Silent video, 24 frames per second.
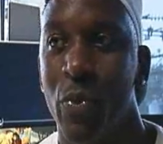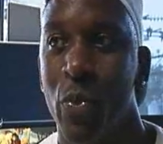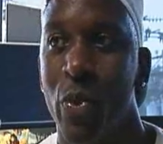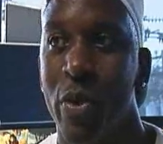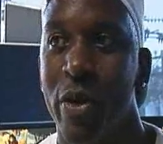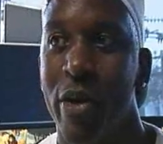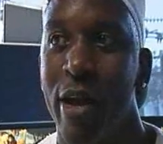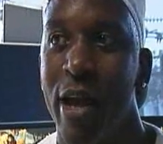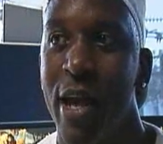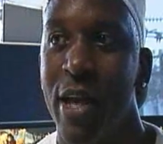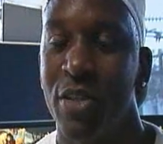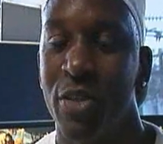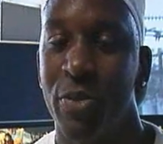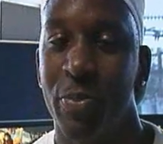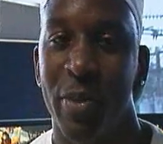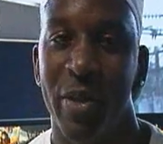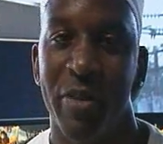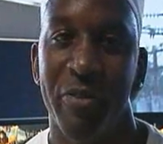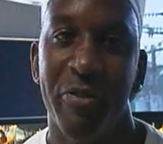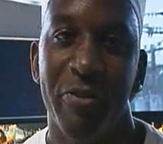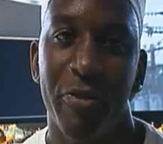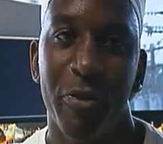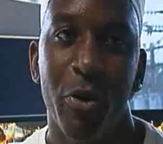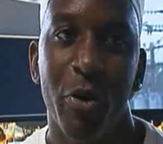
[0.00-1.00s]
whereas
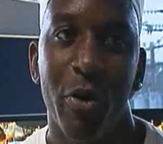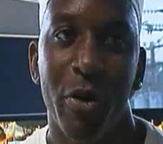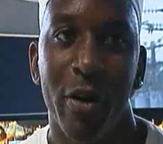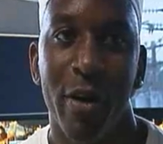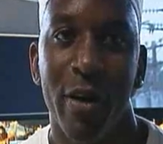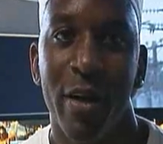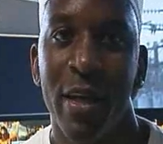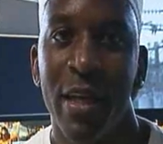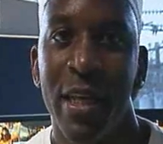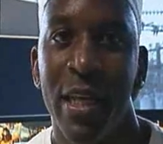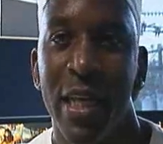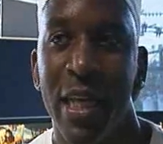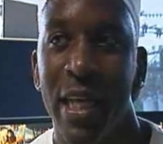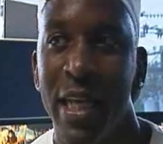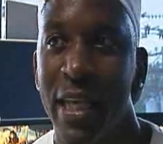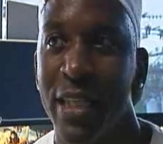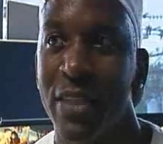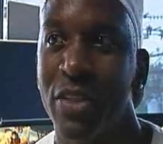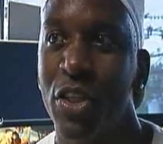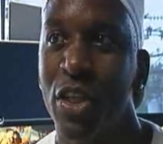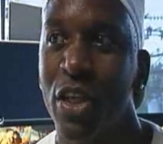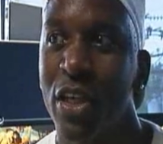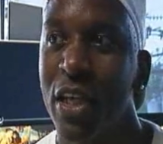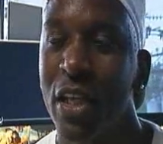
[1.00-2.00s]
before,
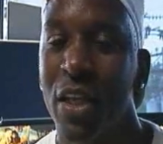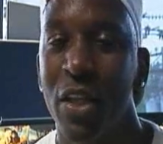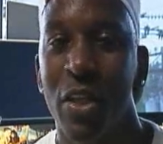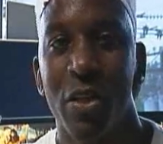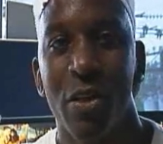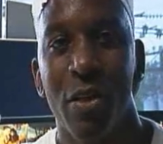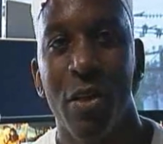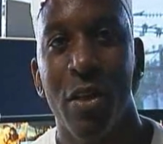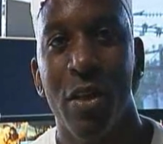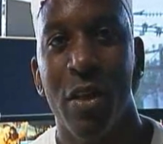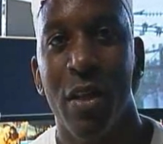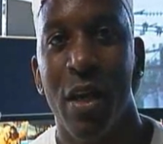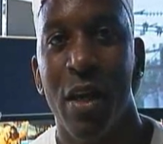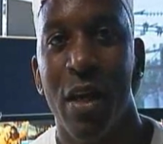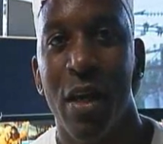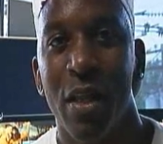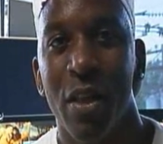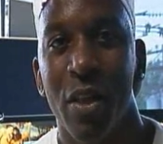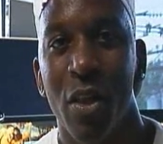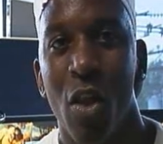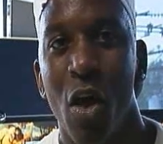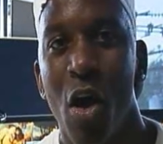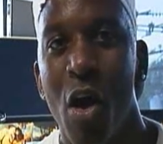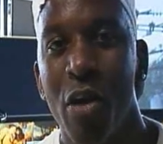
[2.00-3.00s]
it took a little
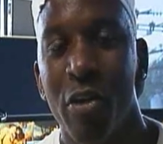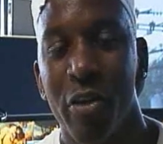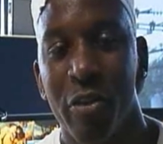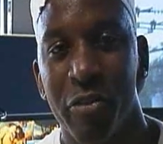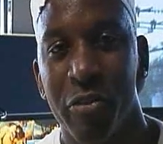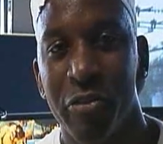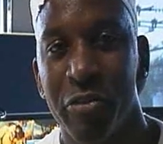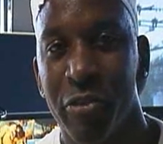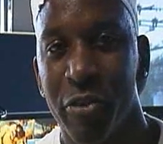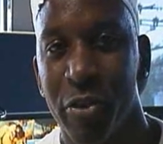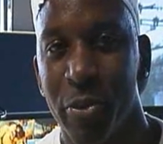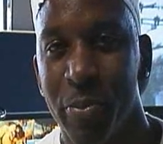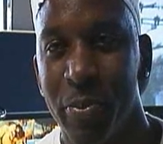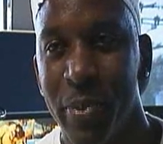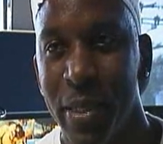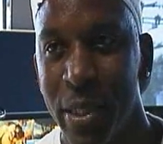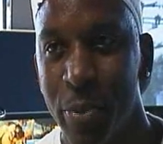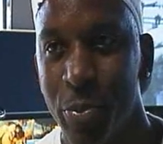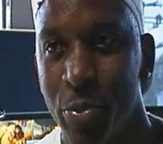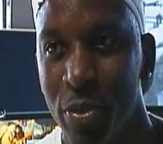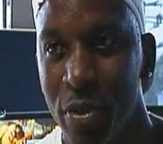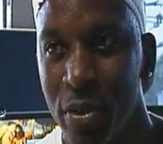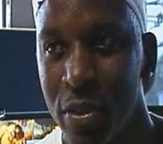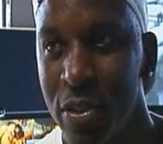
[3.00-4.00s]
uh, longer for
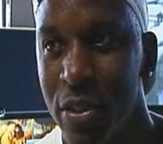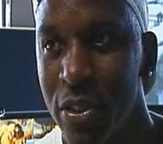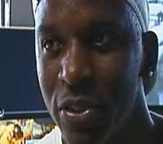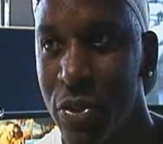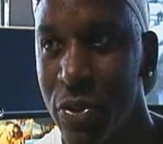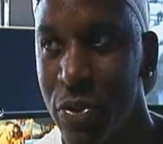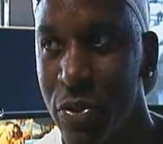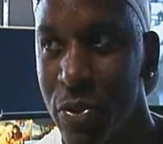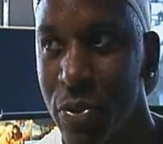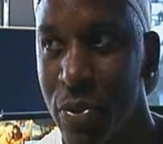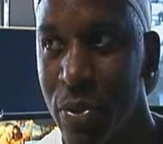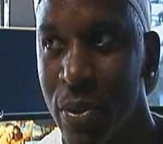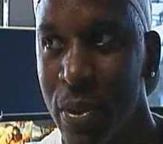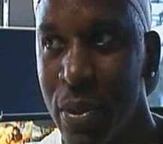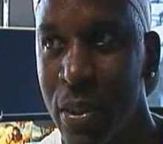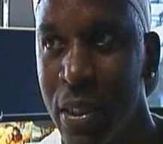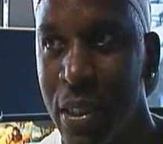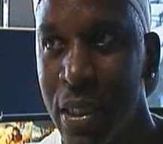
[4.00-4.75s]
people to